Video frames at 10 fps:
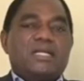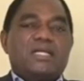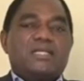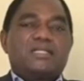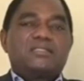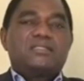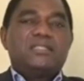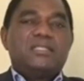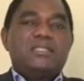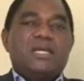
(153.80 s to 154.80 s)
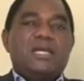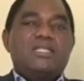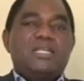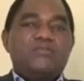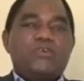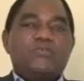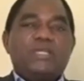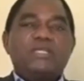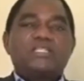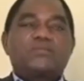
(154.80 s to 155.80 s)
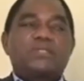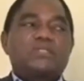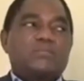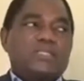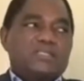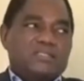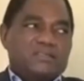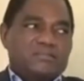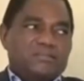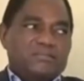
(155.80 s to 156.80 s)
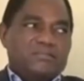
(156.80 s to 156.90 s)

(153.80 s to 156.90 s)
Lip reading: And I can see their level of irresponsibility